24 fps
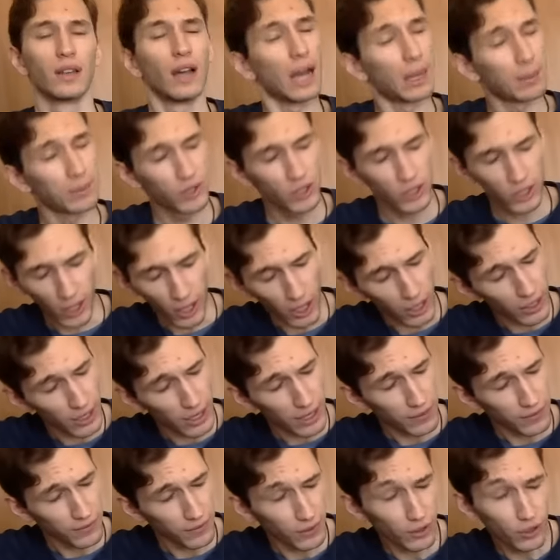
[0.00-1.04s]
I'm sorry
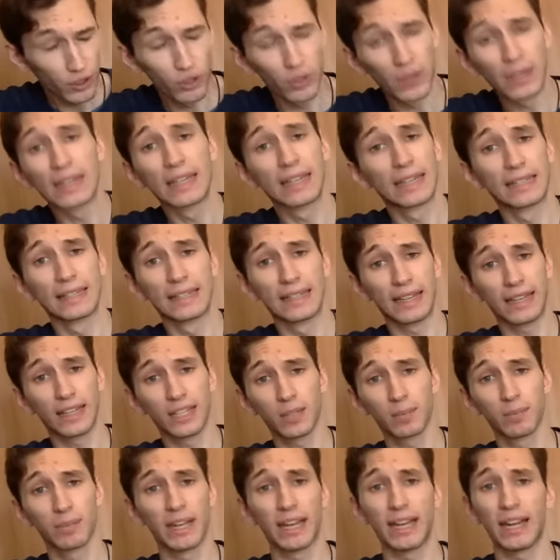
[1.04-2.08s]
for drunkenly
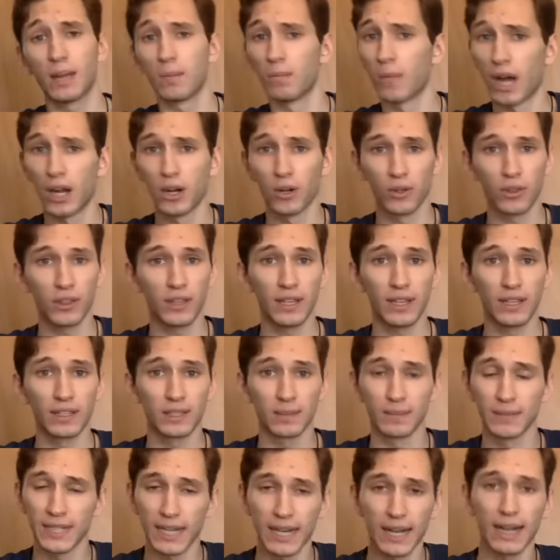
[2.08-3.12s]
explaining
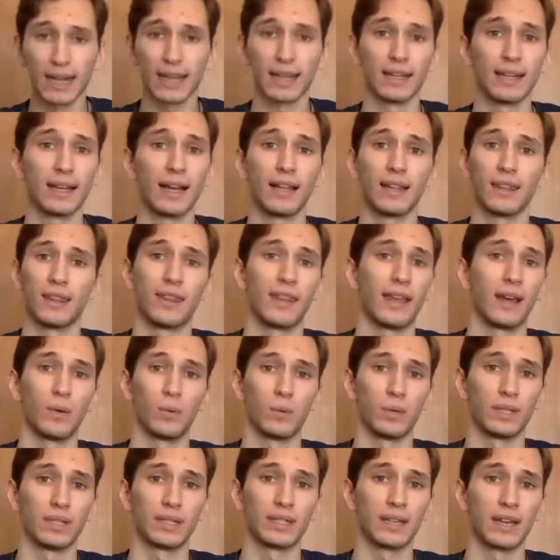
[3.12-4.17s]
monotheism to Akhenaten that
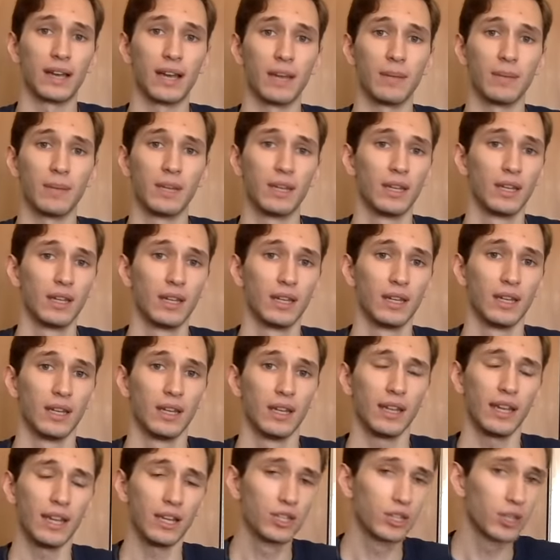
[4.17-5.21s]
one time.
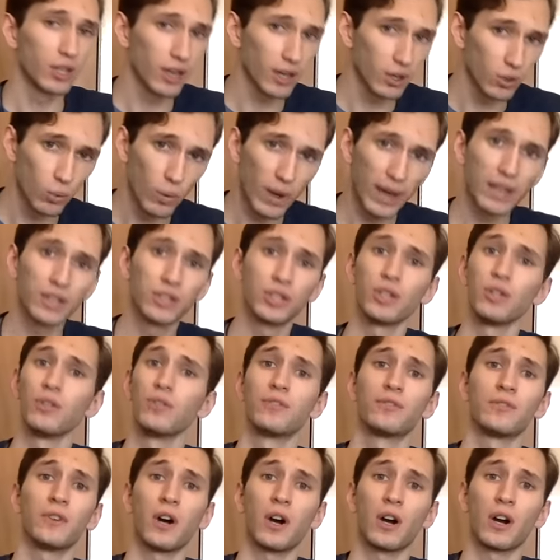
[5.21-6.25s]
He took it way too
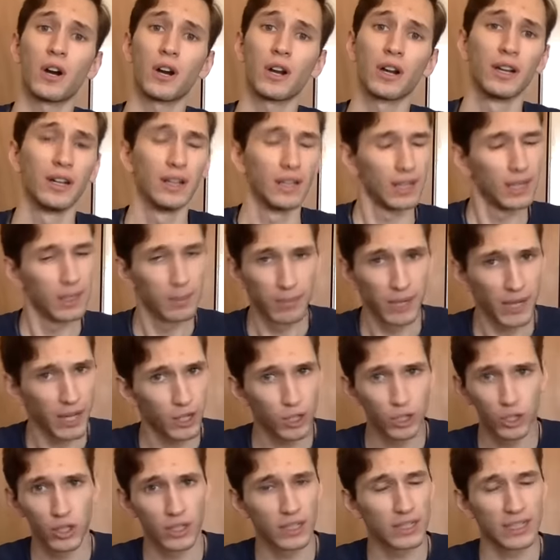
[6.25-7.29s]
far, but I
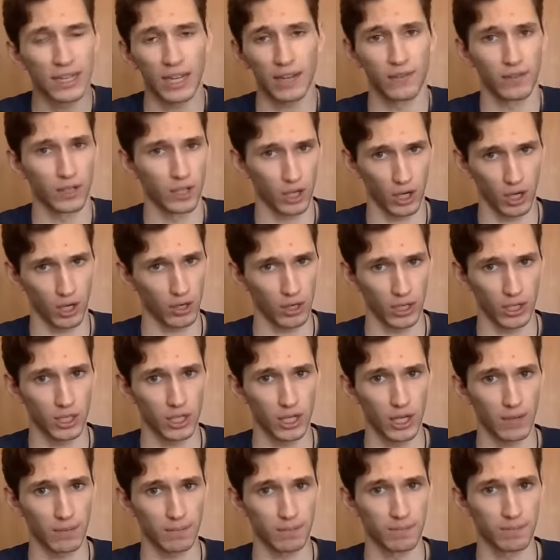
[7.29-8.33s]
shouldn't have encouraged him.